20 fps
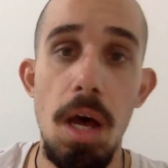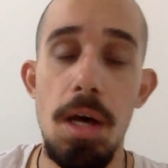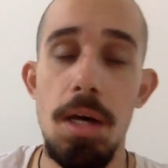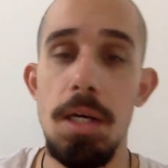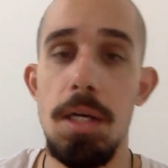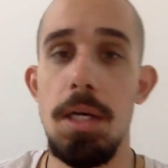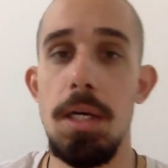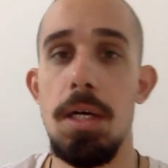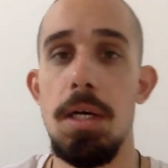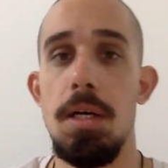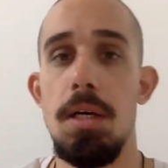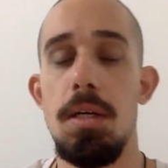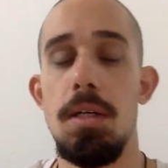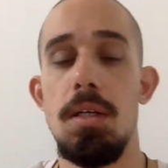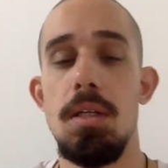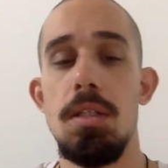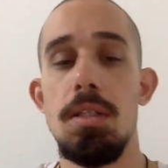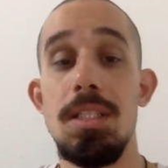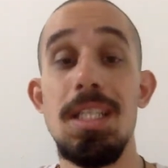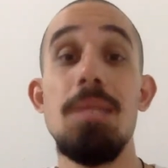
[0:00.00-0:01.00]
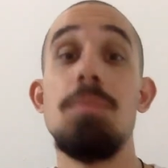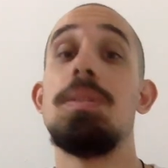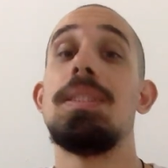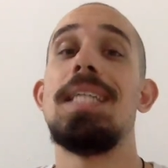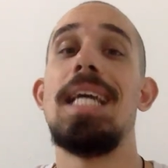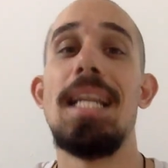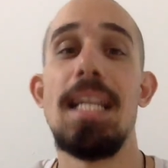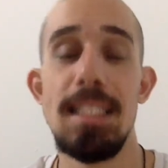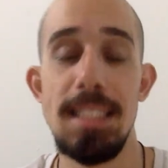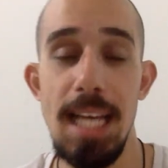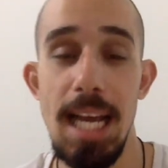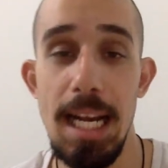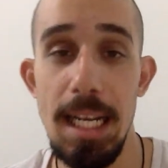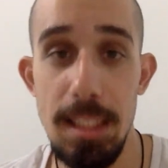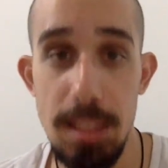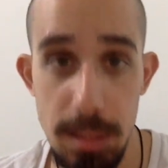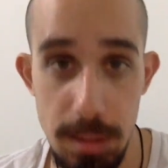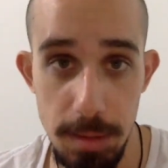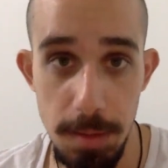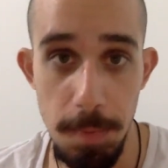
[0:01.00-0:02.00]
uh, deep state
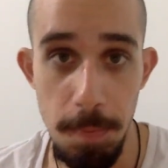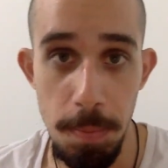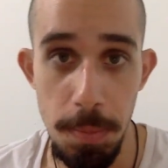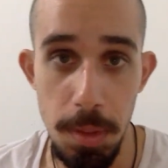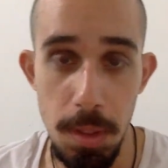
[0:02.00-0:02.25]
attacks